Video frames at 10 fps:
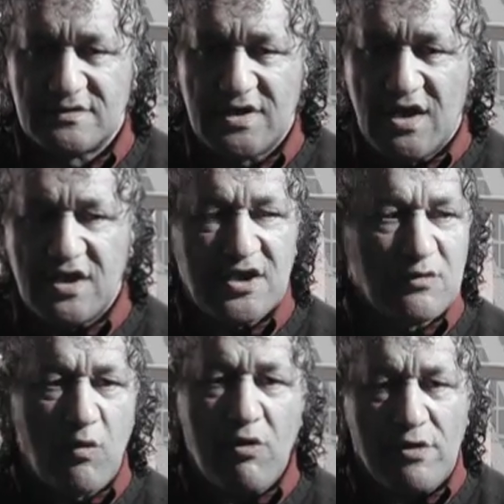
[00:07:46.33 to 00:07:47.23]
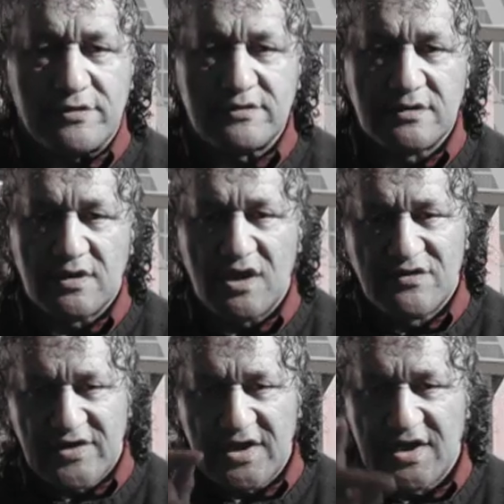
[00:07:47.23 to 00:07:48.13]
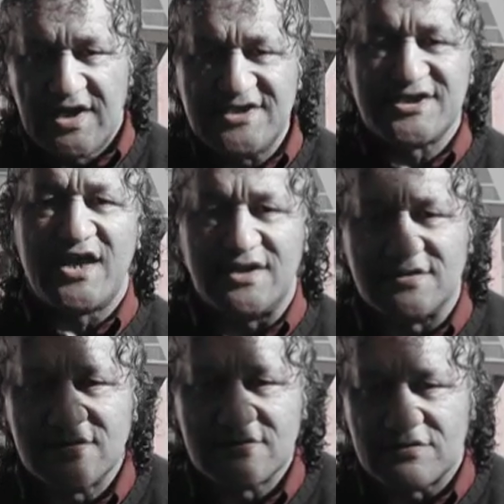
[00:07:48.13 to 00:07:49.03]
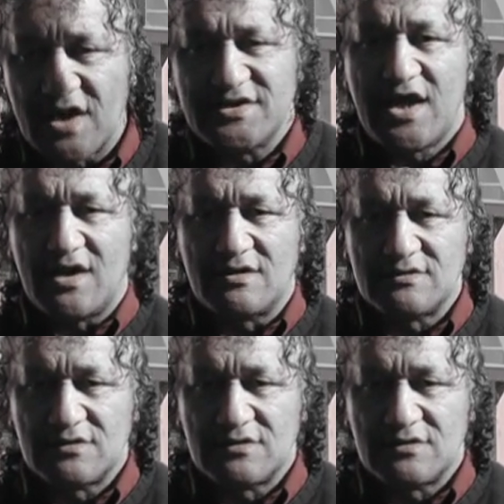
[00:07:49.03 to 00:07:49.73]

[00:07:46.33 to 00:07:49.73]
Now I've got a warrant over his head right now,